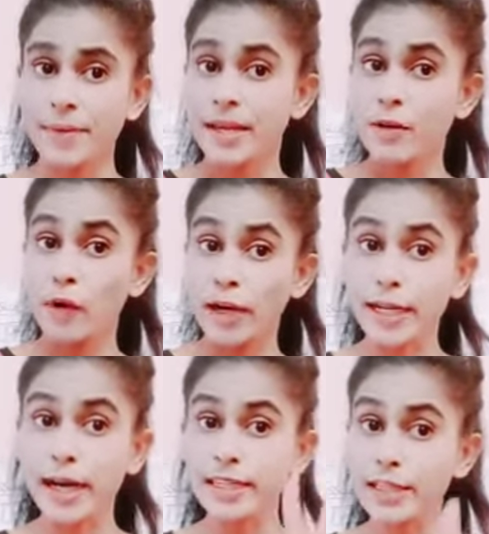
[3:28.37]
What
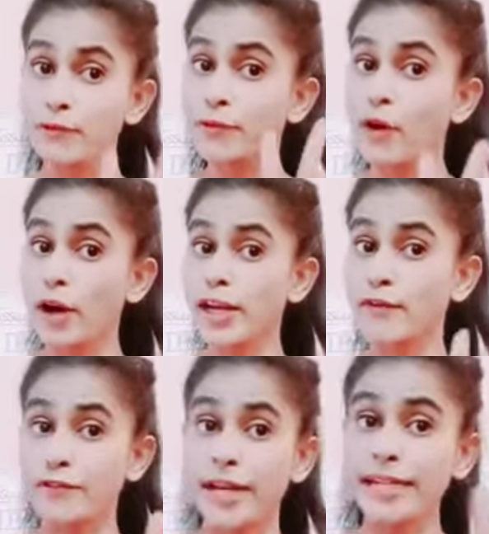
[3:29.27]
are the 4
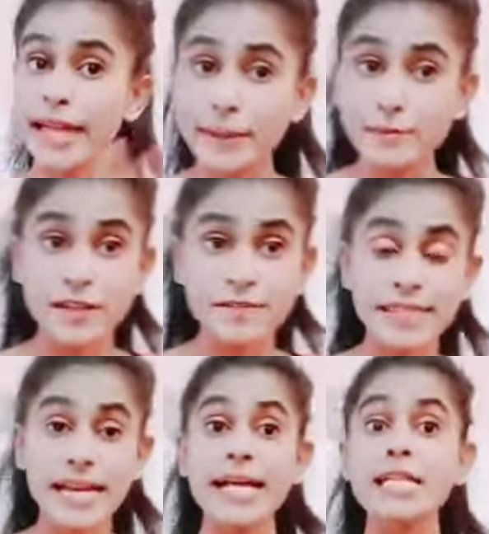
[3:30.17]
different types of
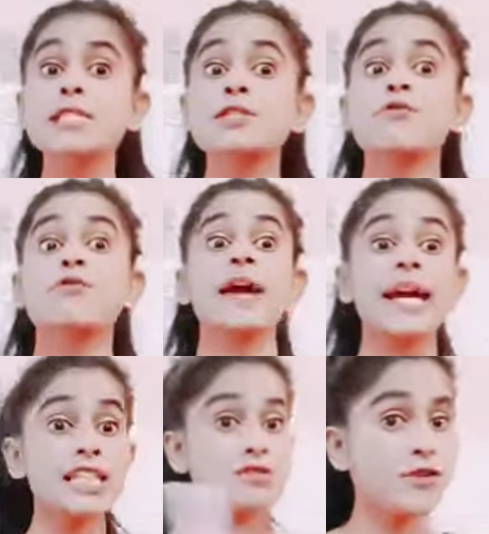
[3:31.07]
cells which
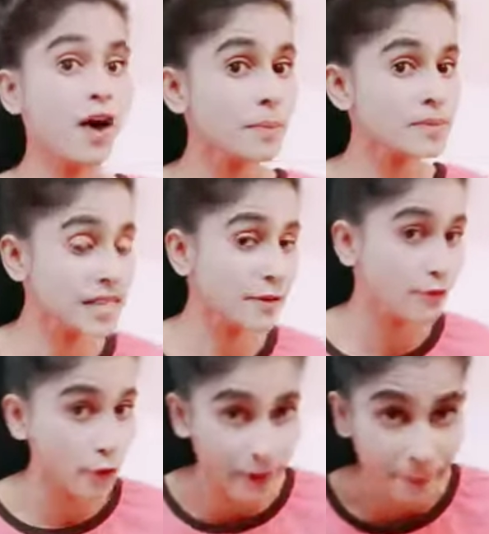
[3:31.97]
forms the
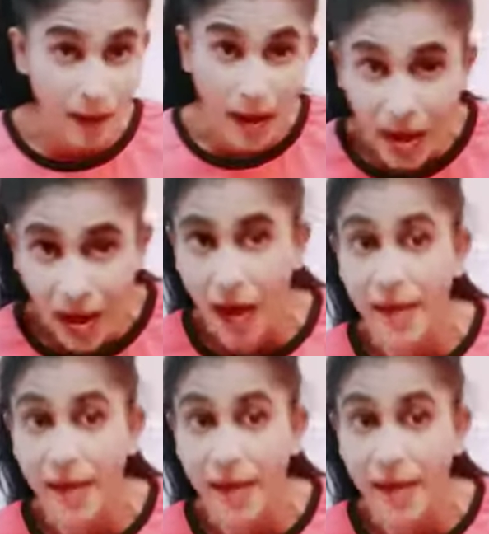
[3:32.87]
phloem? Are